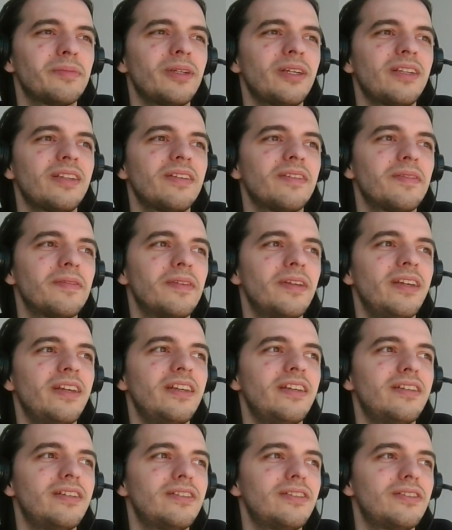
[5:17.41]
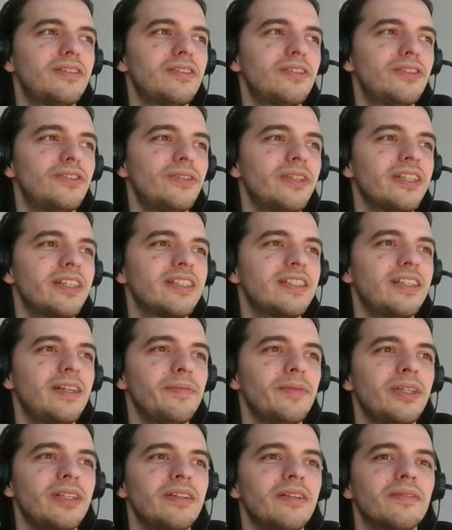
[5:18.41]
but during a
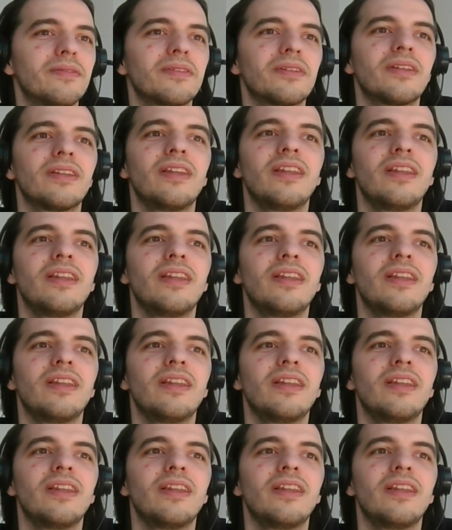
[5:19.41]
time when